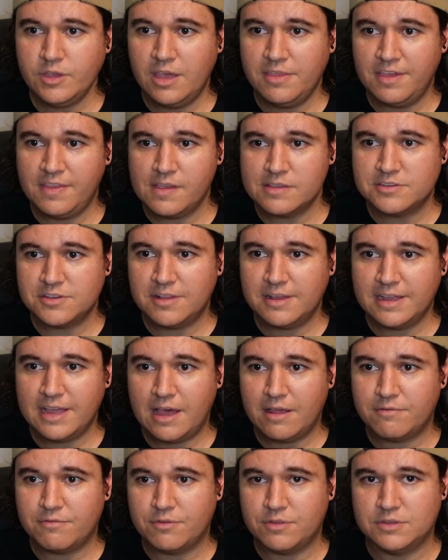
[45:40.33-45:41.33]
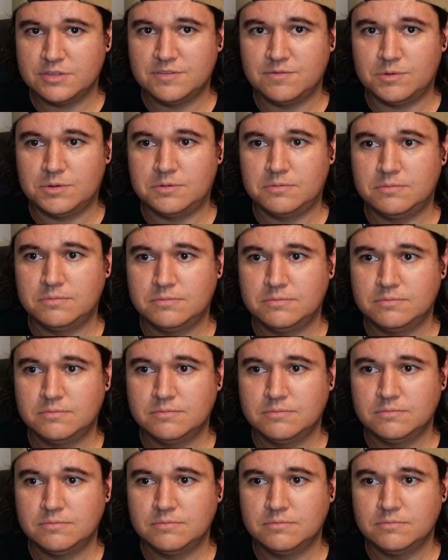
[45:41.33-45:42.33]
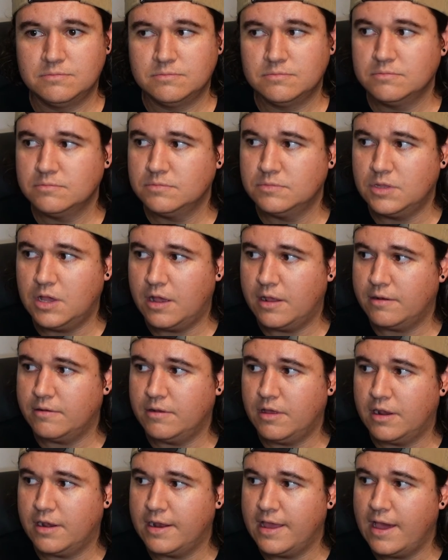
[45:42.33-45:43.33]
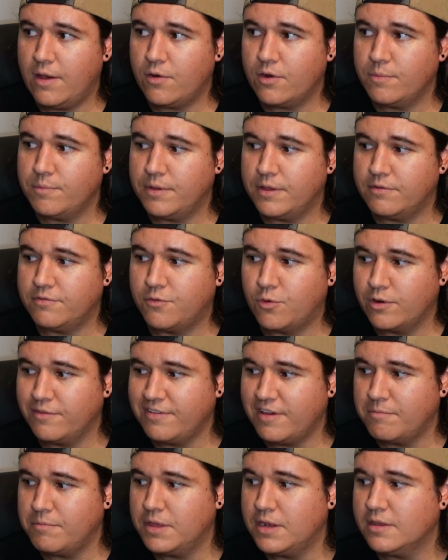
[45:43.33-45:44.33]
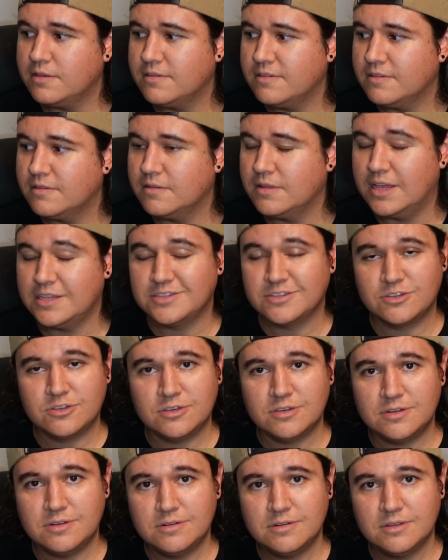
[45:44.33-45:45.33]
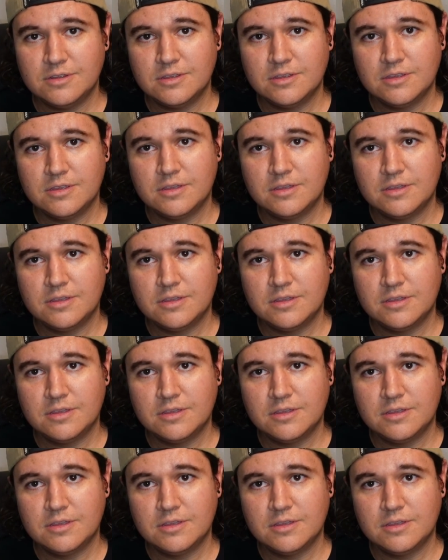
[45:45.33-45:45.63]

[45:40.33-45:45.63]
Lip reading: I think that's all I got for this one. Not an hour, but 45 minutes. That's good.